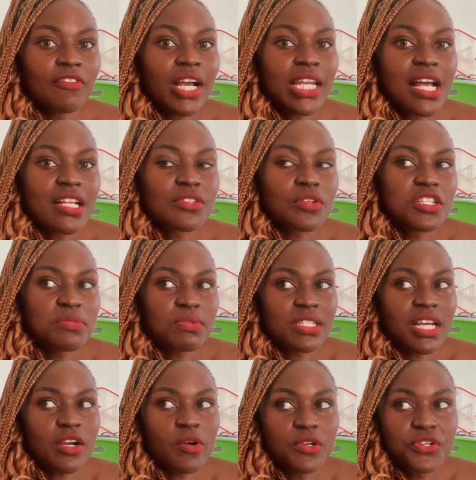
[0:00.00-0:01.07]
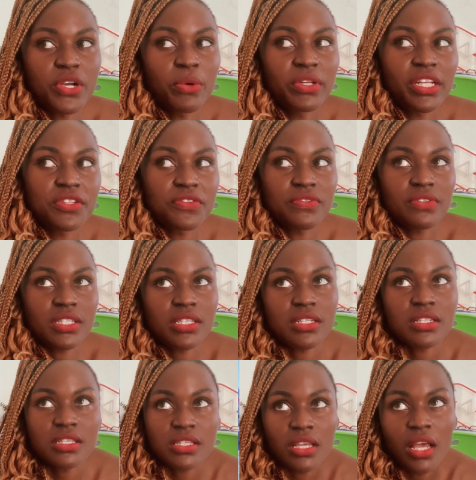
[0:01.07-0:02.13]
Ghana has always been that country I wanted to
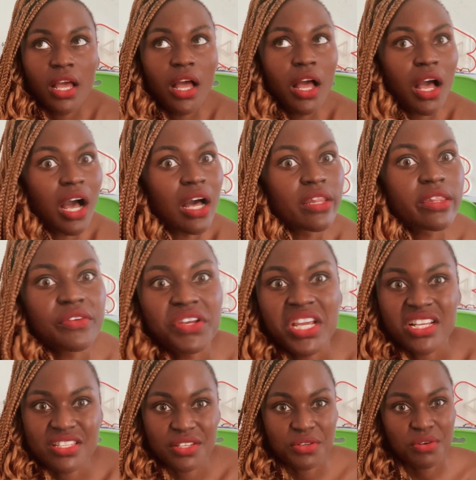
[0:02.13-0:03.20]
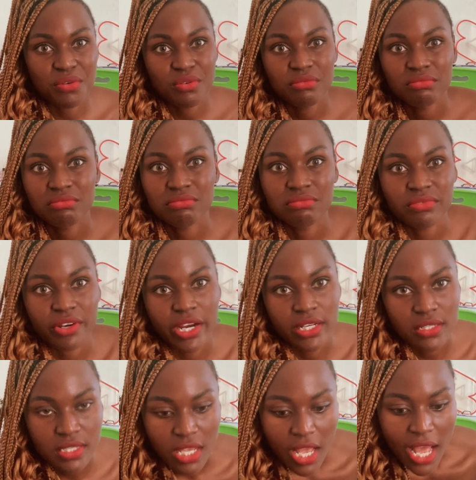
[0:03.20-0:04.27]
visit 3 years ago,
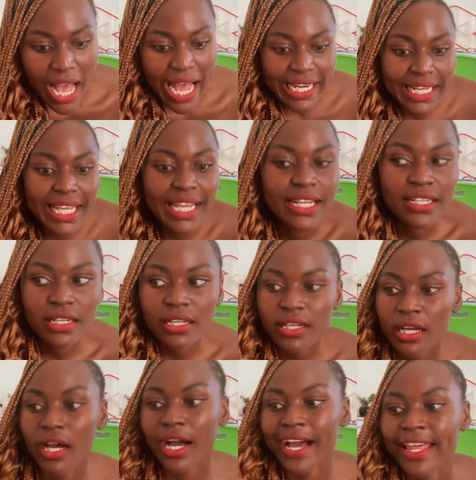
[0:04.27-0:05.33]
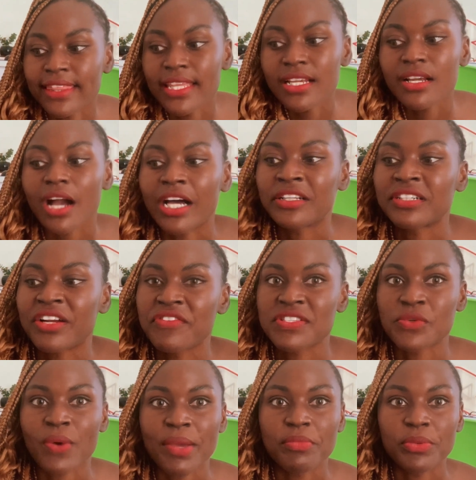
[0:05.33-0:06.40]
right? And again, I think another
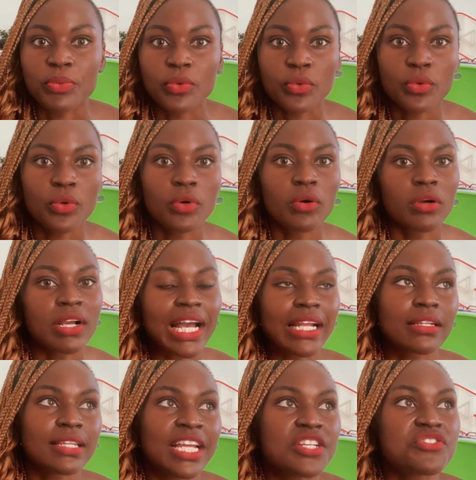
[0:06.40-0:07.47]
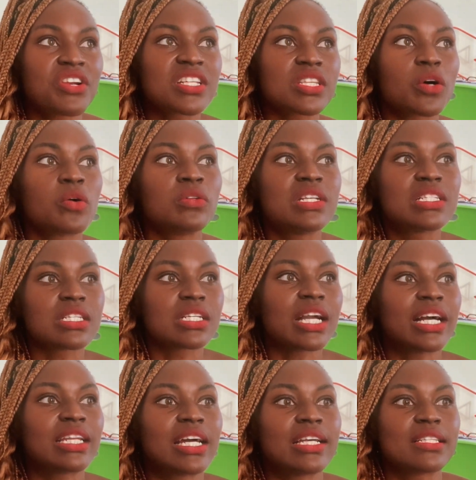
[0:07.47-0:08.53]
reason why Nigerians are always in
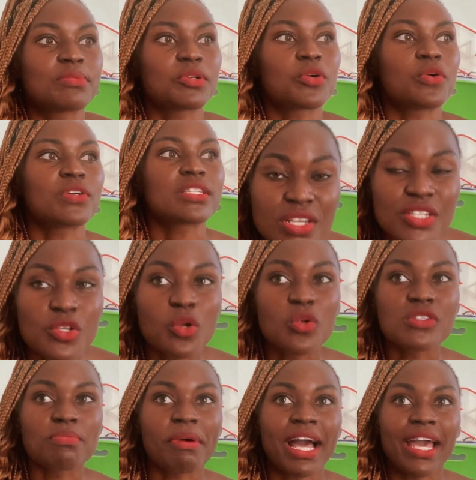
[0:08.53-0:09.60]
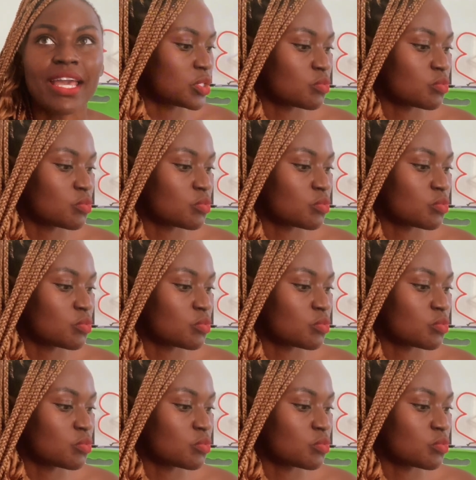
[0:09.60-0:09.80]
Ghana is because it's close by.